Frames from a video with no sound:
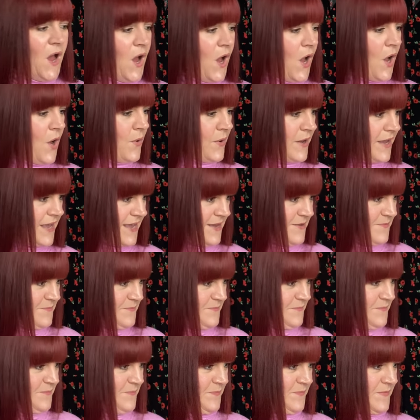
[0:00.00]
Okay,
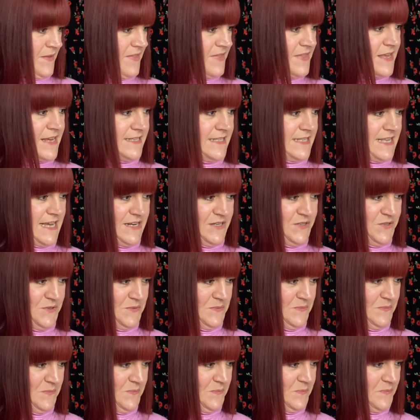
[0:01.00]
that's that
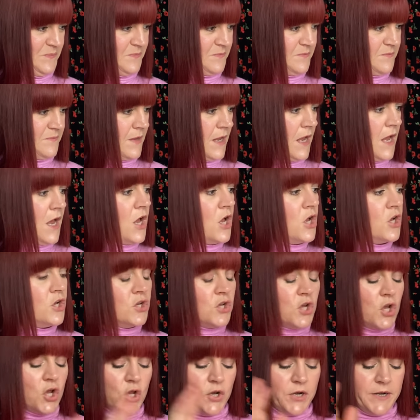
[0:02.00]
done.
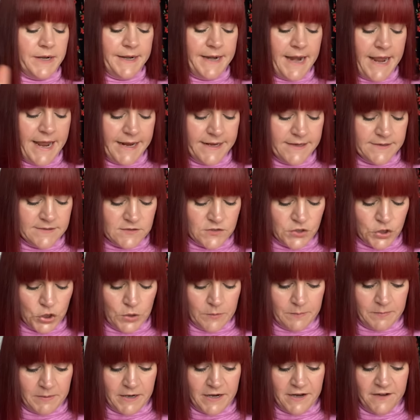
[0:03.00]
Next
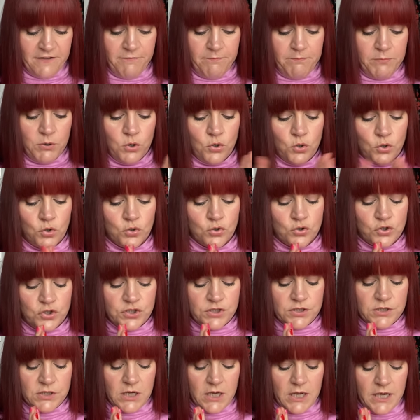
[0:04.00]
up, I've
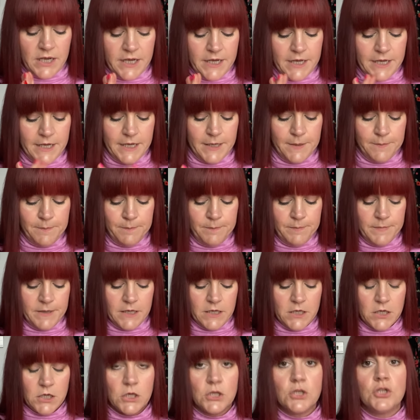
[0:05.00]
put
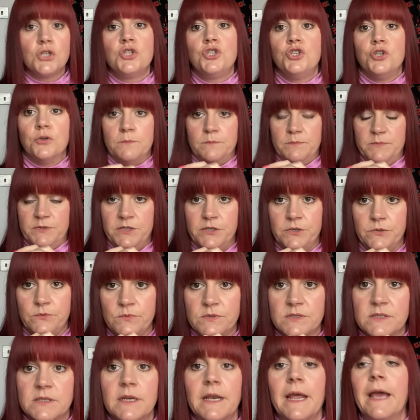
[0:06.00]

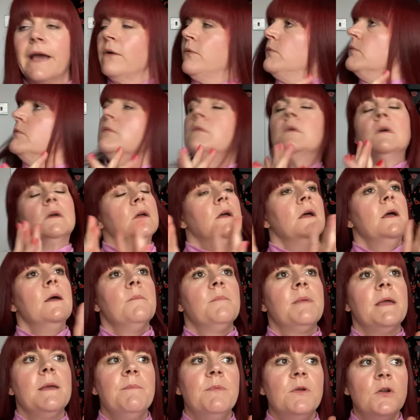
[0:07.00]
jumpsuits. Now,
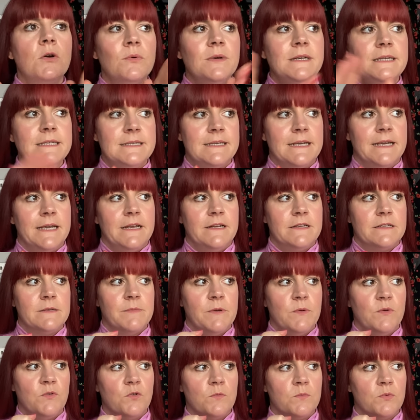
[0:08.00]
people always say to
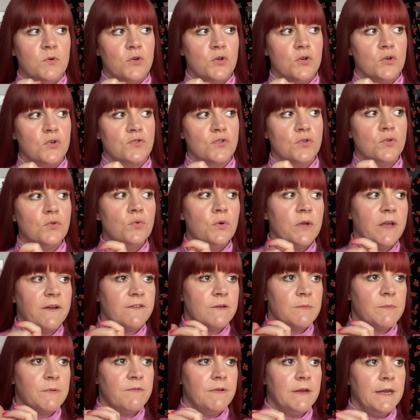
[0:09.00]
me with double gauze, oh, you have
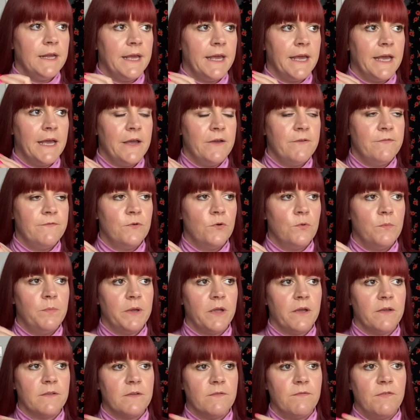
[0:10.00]
to be really careful
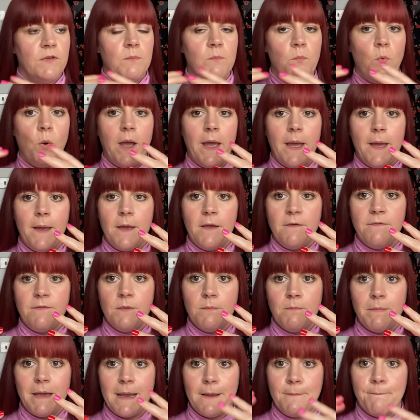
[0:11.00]
because if you
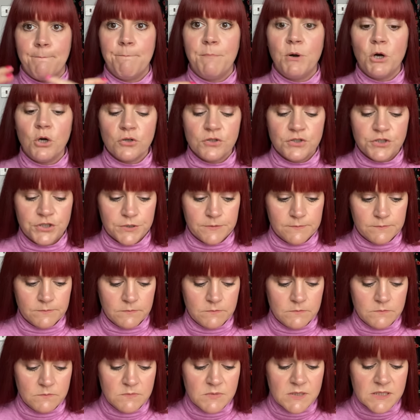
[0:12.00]
make
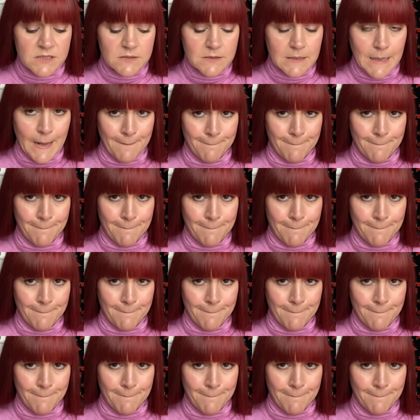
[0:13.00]
bottoms,